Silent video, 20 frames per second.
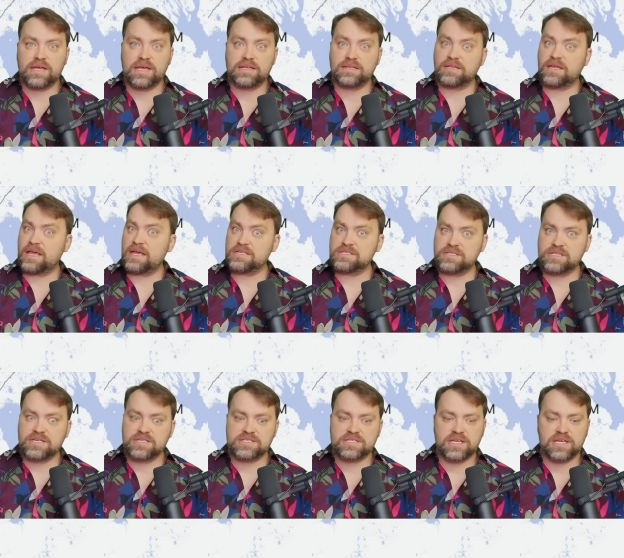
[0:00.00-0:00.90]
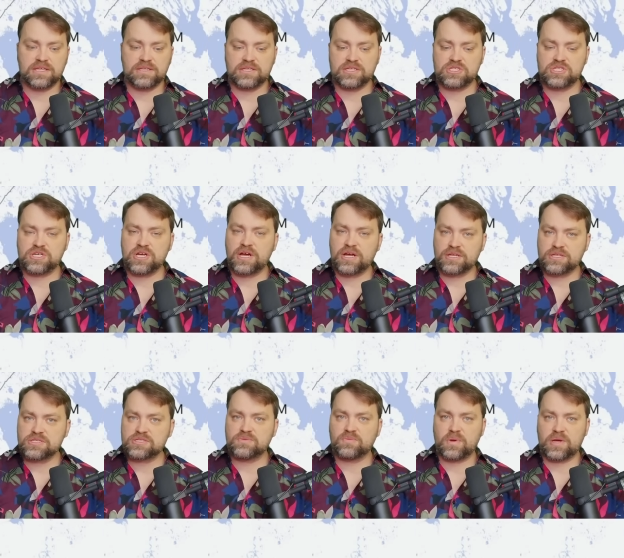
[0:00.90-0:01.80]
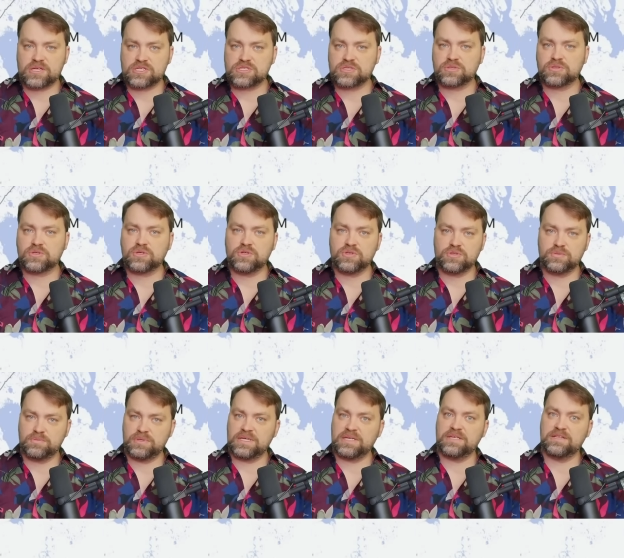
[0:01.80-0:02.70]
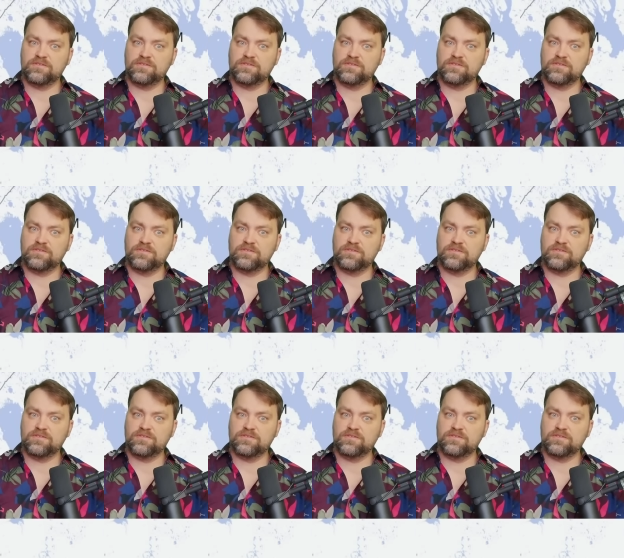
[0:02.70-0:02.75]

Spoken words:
And as they say, the Chinese vessel could be